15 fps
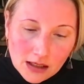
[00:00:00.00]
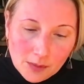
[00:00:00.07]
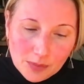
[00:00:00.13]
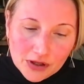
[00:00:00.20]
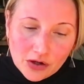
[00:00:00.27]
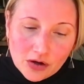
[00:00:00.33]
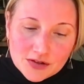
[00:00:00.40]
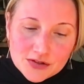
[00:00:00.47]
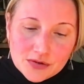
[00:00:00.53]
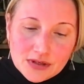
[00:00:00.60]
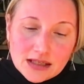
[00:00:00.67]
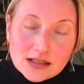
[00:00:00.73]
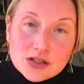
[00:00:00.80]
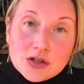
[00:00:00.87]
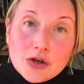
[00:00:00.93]
But you also
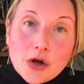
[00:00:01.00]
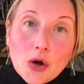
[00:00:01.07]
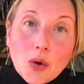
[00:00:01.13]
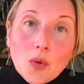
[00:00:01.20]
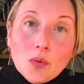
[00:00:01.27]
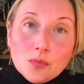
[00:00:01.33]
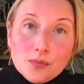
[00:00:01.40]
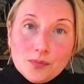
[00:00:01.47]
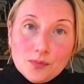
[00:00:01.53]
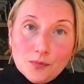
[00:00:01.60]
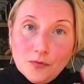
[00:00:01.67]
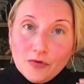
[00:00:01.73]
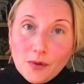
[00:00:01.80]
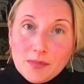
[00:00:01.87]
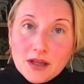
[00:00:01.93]
need to know
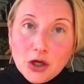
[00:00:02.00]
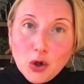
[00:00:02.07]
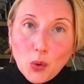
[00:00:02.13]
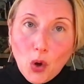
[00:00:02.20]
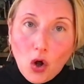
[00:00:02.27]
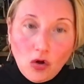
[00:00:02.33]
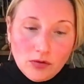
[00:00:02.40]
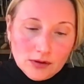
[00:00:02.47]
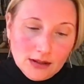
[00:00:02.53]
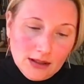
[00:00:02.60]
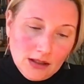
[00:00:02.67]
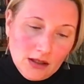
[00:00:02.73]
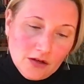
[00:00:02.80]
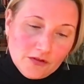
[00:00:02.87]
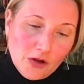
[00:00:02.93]
from the Google,
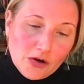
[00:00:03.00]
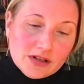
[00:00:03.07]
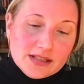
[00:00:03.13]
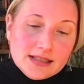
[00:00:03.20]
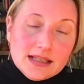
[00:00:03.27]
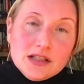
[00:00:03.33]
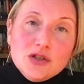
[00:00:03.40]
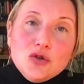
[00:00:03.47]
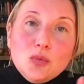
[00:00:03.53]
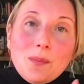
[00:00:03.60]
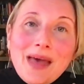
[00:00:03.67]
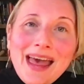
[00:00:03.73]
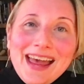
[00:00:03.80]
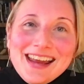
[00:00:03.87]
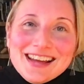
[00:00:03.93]
florists need to
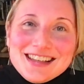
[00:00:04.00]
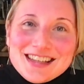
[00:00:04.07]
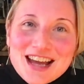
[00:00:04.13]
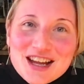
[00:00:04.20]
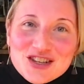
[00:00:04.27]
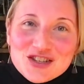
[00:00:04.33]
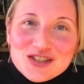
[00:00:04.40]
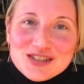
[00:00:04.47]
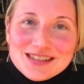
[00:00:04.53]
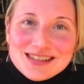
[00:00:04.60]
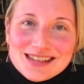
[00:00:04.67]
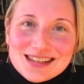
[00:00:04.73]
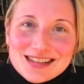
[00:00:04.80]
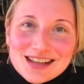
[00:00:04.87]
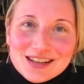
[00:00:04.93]
pay attention to
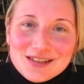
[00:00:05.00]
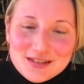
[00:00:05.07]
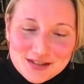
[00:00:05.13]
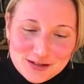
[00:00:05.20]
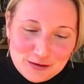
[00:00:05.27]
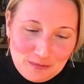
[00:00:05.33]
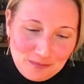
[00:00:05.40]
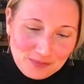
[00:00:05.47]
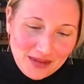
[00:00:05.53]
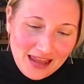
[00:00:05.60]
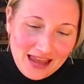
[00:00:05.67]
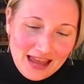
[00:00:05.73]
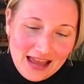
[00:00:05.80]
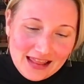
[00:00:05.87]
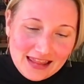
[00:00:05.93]
details.
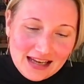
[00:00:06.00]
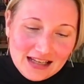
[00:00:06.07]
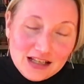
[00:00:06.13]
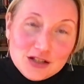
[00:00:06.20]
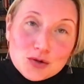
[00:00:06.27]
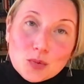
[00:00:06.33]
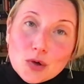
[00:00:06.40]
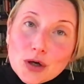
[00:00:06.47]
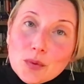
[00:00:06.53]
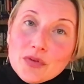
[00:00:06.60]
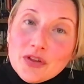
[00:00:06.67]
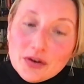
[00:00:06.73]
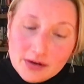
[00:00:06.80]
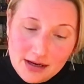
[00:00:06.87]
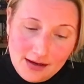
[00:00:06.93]
They need to work with
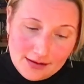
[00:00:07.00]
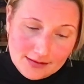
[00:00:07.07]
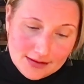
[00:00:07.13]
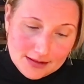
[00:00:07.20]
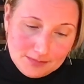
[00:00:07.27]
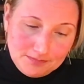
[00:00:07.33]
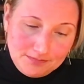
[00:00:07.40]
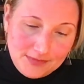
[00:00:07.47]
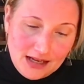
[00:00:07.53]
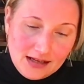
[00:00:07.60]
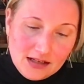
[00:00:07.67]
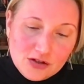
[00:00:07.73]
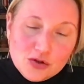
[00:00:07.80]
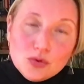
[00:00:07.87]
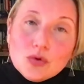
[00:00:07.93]
their hands. They
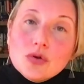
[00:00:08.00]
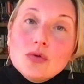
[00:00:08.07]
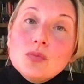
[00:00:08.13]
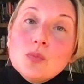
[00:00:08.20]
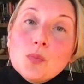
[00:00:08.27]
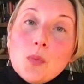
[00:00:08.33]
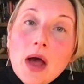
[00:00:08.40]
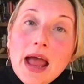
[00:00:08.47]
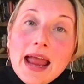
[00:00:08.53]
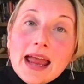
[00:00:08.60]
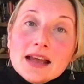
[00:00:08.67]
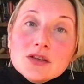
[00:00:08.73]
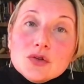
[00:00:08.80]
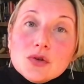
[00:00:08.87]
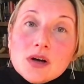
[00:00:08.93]
need to handle